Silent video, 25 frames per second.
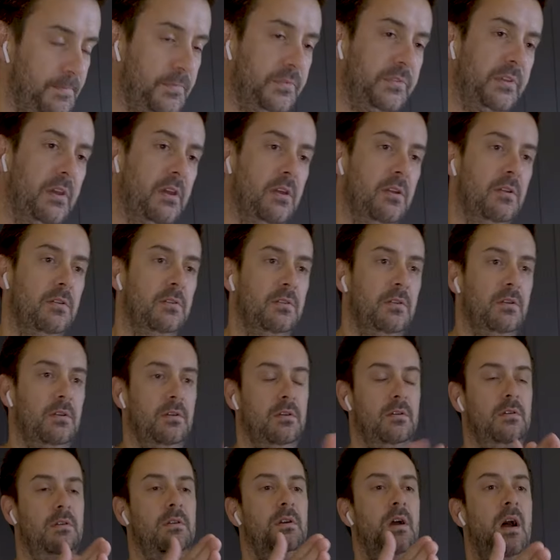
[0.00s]
So
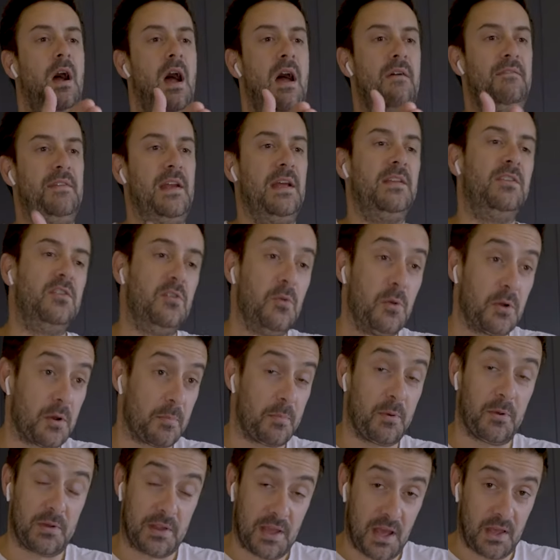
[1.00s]
I haven't had you on a
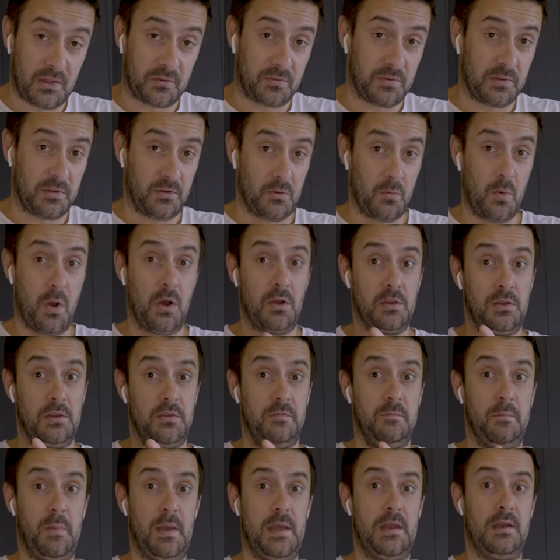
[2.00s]
podcast for a little while.
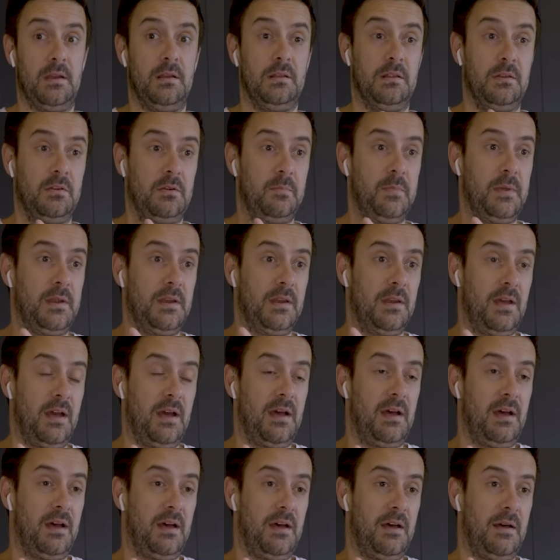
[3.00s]
You've been a little bit
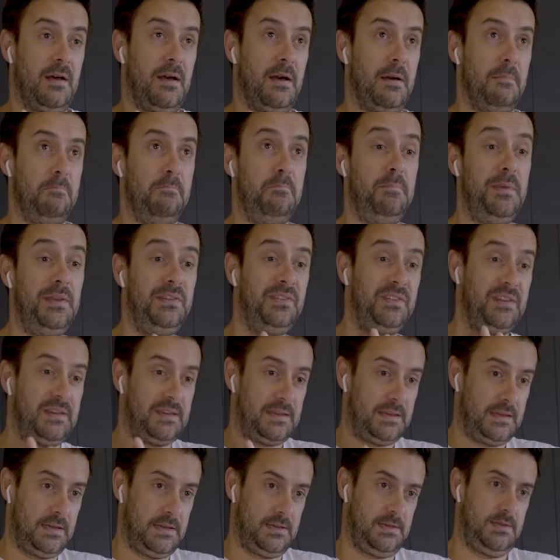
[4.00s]

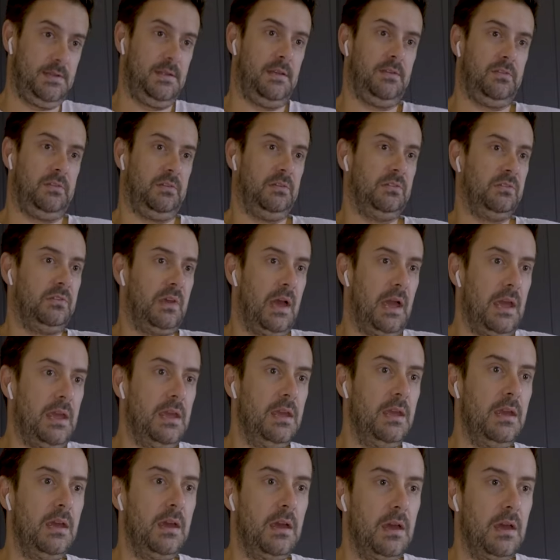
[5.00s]
busy, let's just say.